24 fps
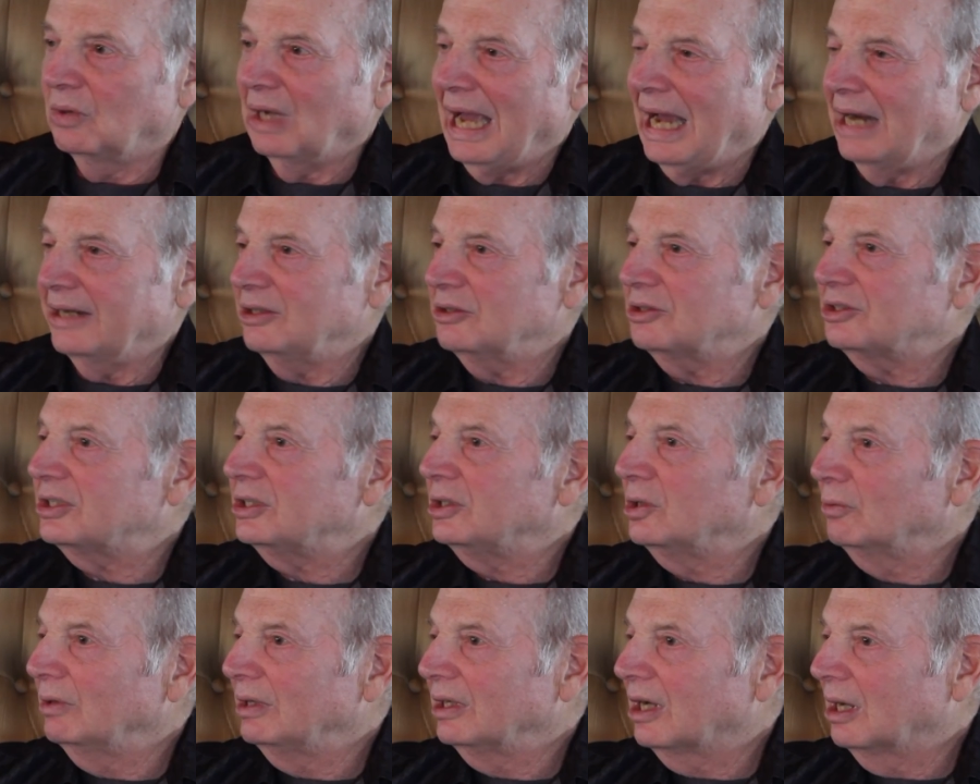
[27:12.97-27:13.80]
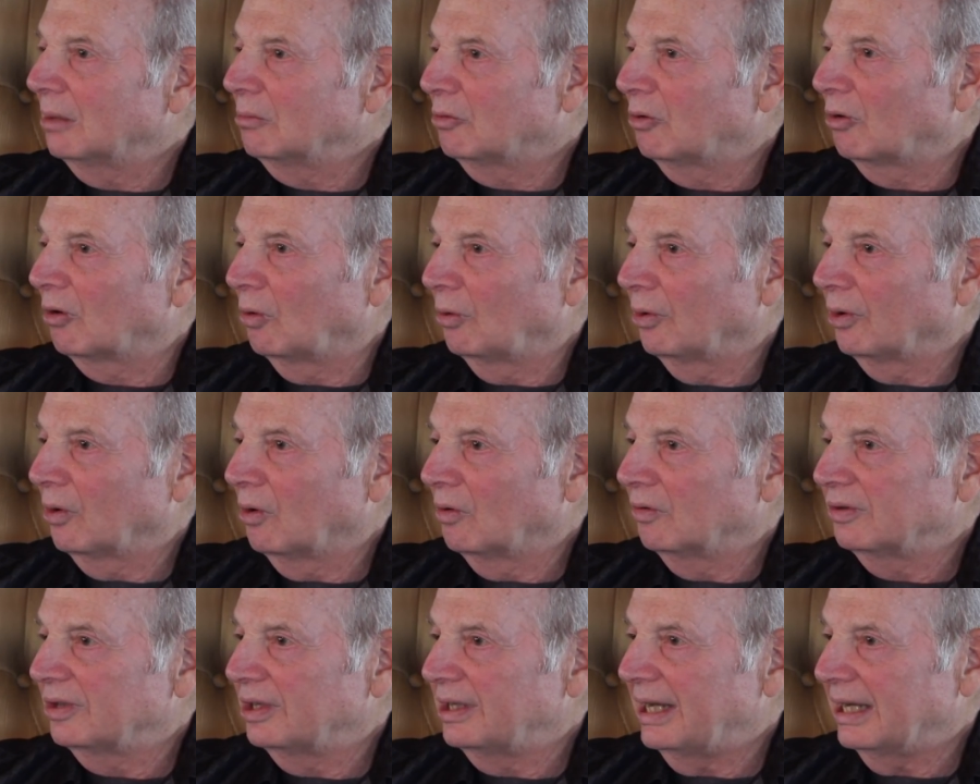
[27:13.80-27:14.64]
how do you see your income growing
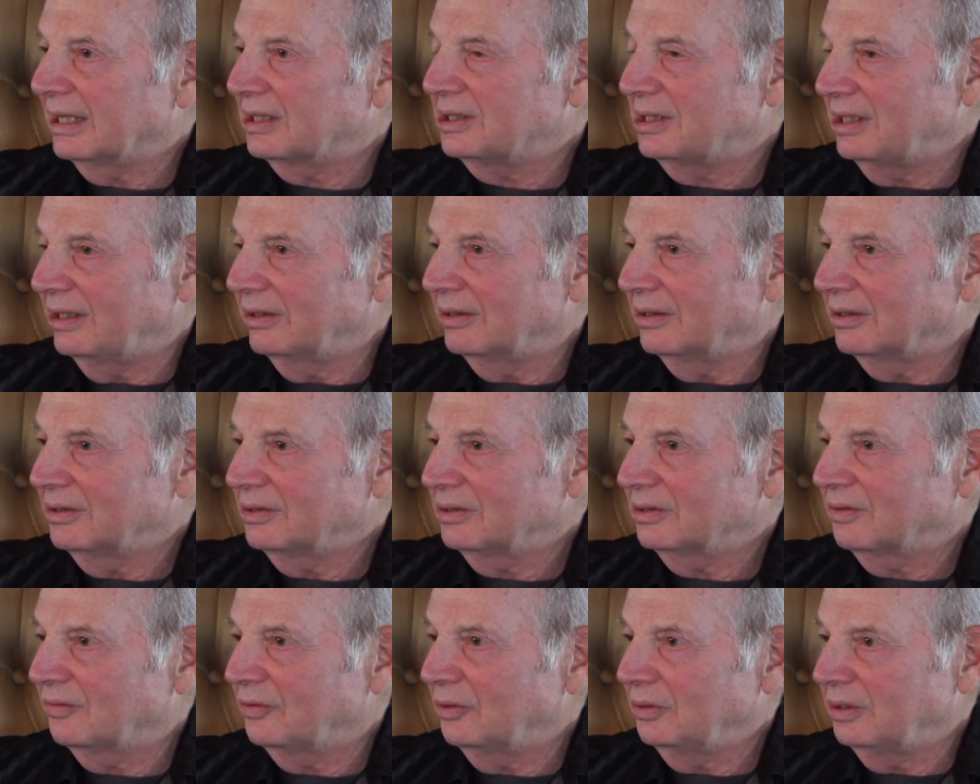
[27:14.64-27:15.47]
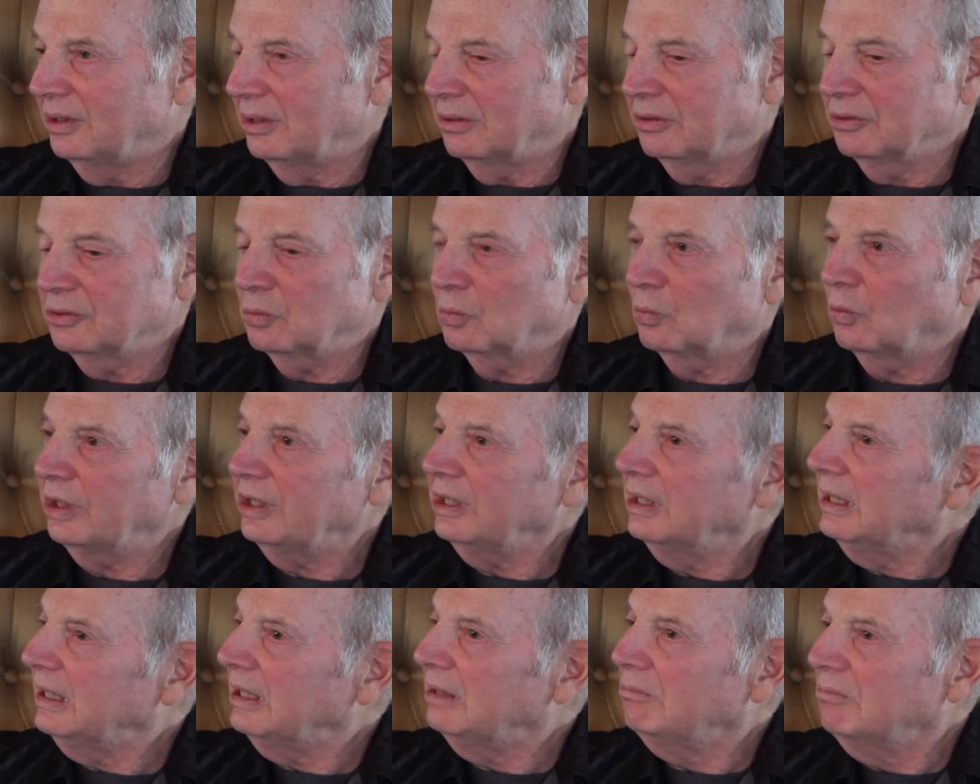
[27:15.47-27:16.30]
over the next years, few years? What
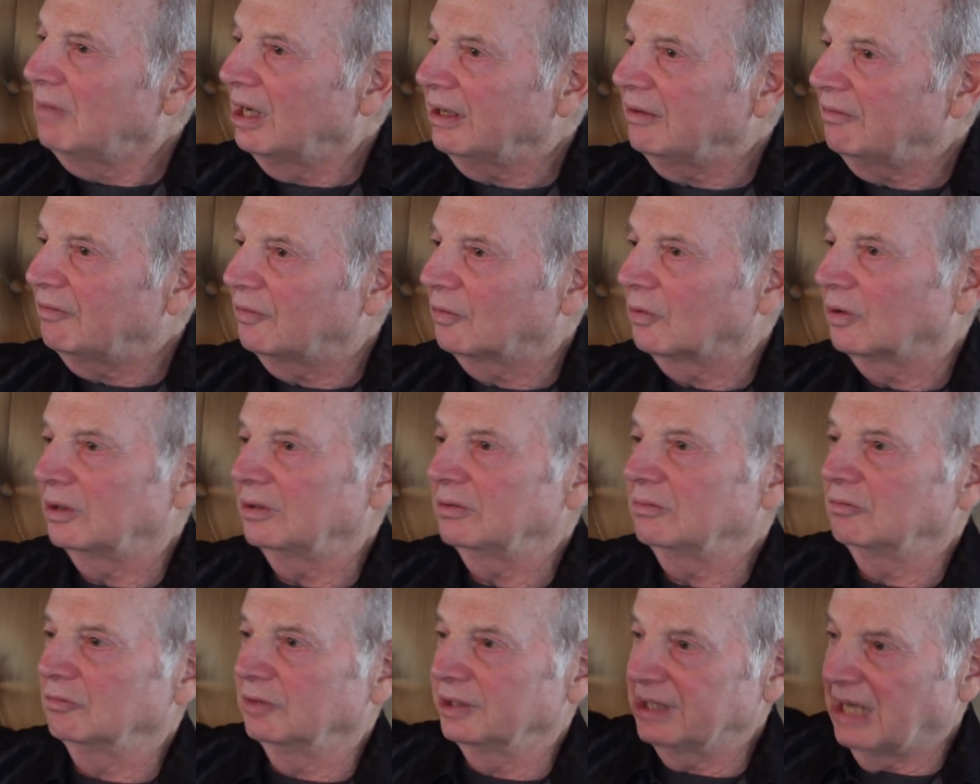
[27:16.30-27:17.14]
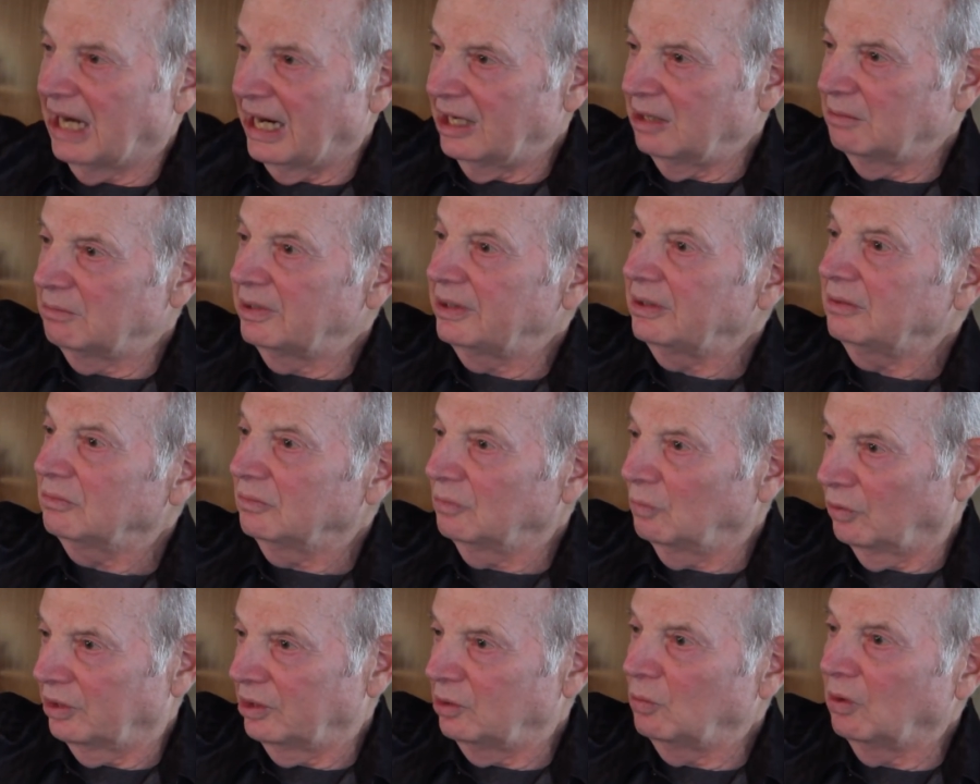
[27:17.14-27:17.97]
do you need money for? Retirement?
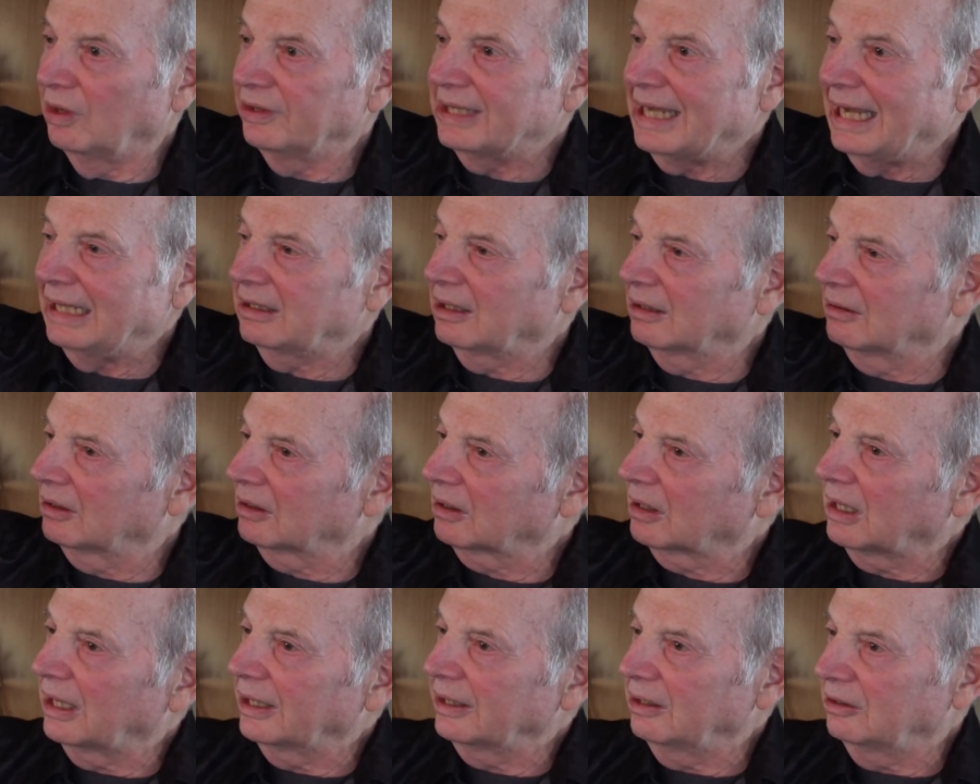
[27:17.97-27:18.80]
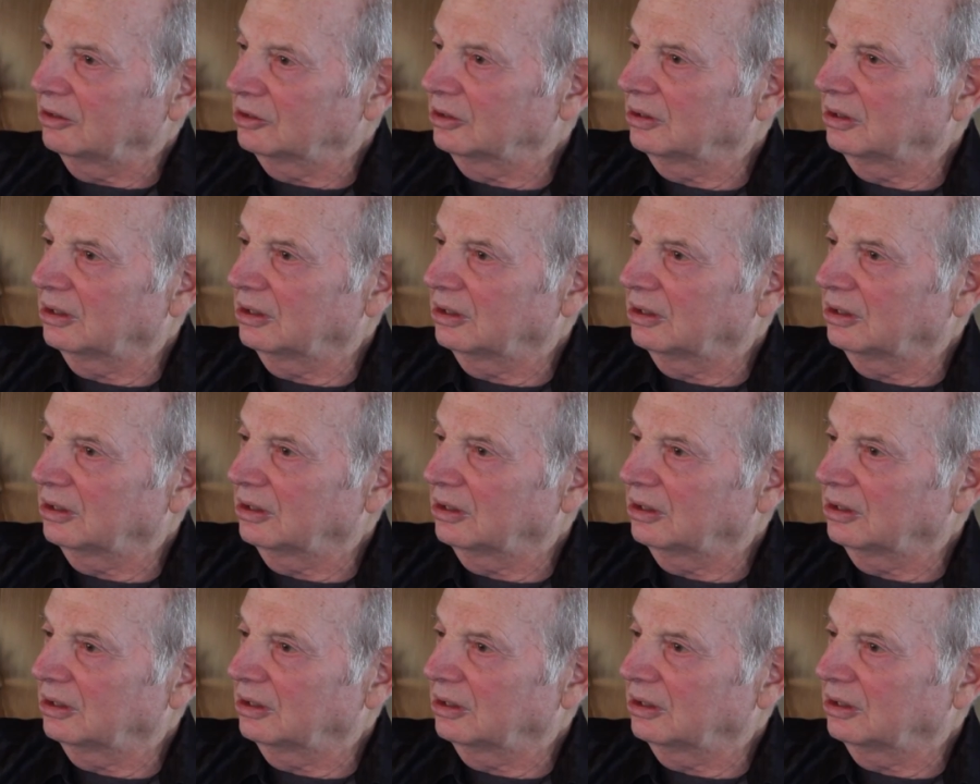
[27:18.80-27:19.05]
What do you want that to look like?